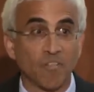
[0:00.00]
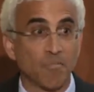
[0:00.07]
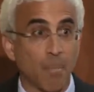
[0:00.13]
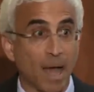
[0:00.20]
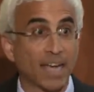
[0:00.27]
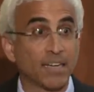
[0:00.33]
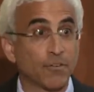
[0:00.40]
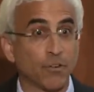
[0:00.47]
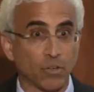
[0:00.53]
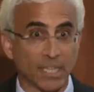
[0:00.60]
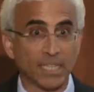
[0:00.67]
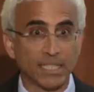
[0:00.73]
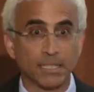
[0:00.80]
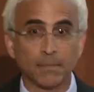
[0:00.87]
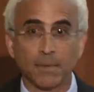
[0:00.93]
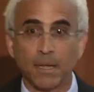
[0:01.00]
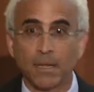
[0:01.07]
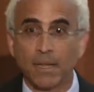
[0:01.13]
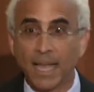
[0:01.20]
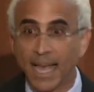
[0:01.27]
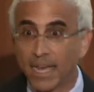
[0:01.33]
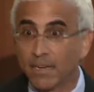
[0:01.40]
of mindfulness
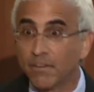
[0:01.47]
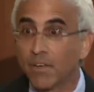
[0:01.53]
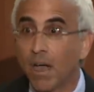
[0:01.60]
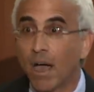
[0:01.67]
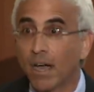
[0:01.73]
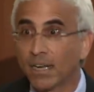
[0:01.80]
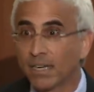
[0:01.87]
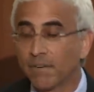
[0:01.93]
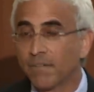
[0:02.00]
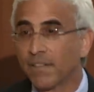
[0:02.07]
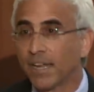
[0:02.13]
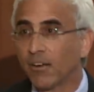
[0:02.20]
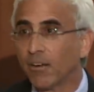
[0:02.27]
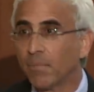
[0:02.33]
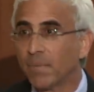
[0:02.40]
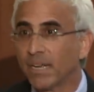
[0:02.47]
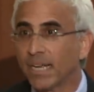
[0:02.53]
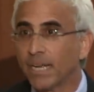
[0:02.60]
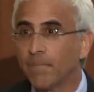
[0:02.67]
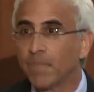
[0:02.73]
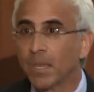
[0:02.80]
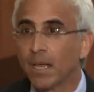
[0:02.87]
and of cognitive
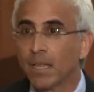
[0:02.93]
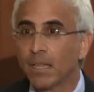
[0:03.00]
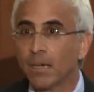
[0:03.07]
therapy,